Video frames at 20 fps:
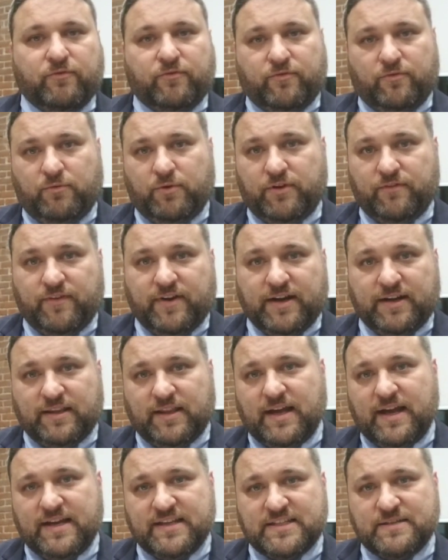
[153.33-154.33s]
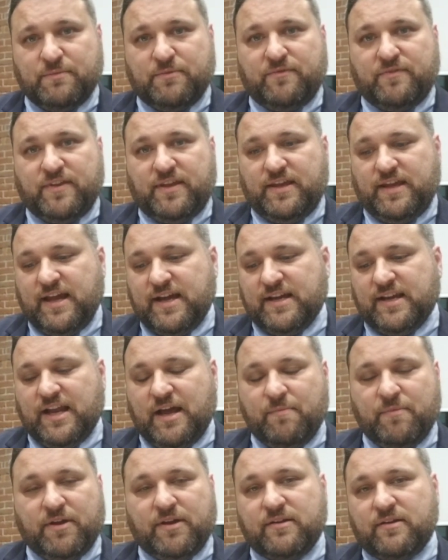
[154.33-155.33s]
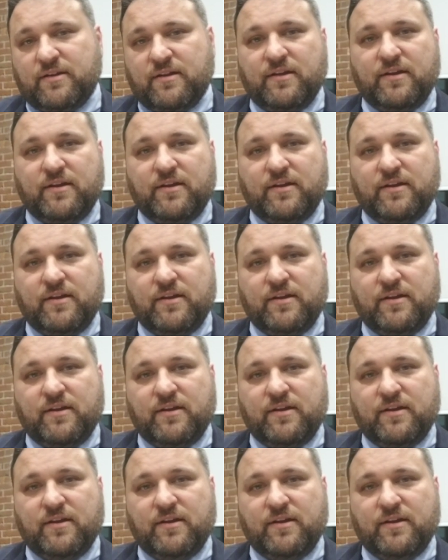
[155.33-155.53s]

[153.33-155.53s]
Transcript: revitalize some of the economic